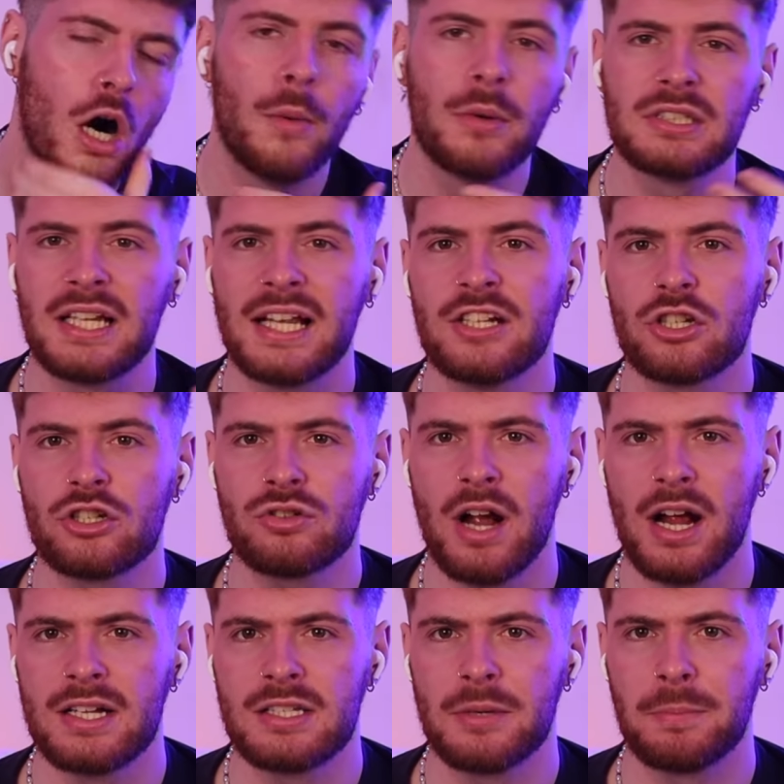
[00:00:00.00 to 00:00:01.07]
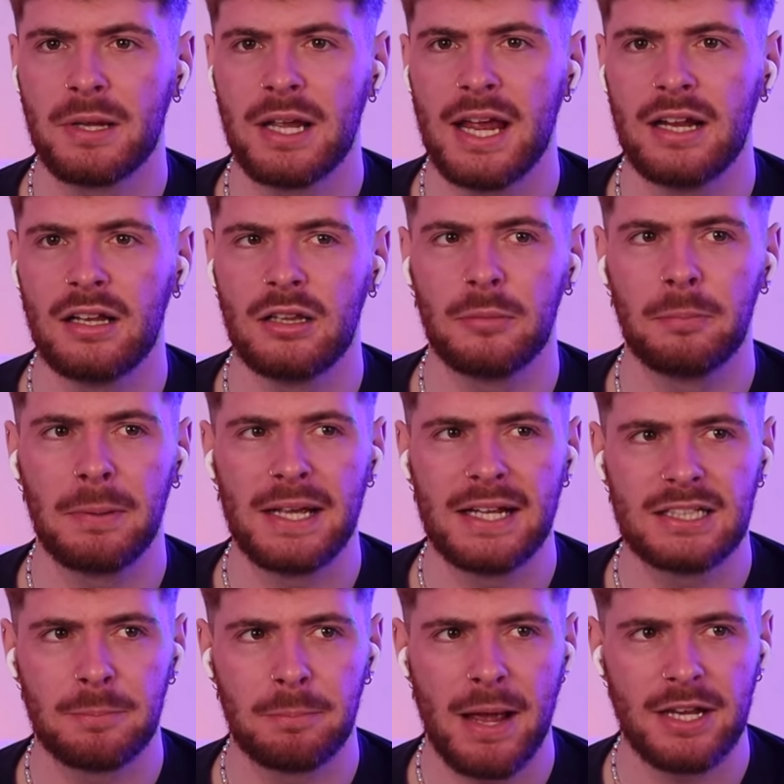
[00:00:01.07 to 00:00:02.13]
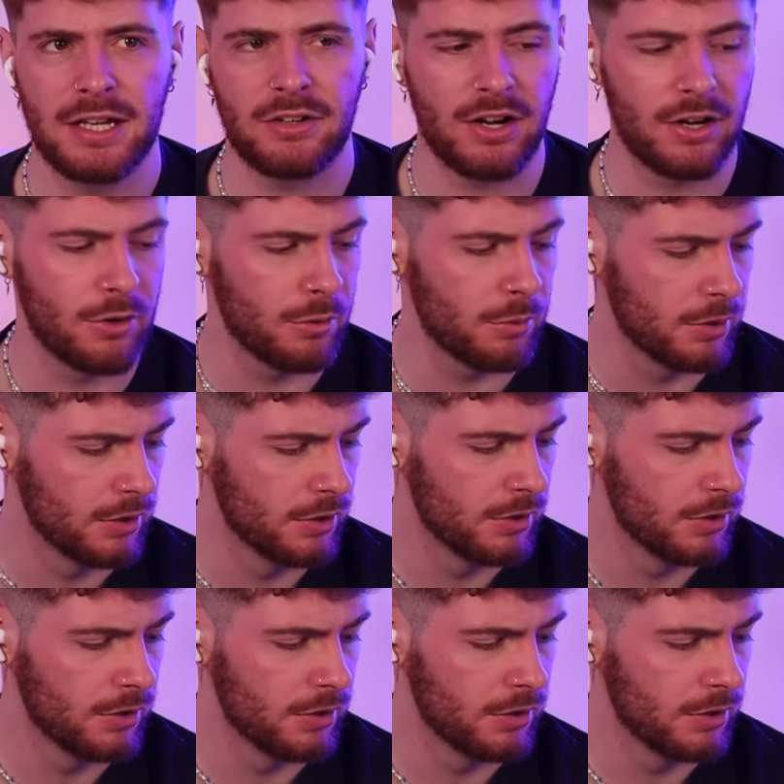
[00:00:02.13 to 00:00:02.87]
Or was he just trying to kill Peter Pettigrew?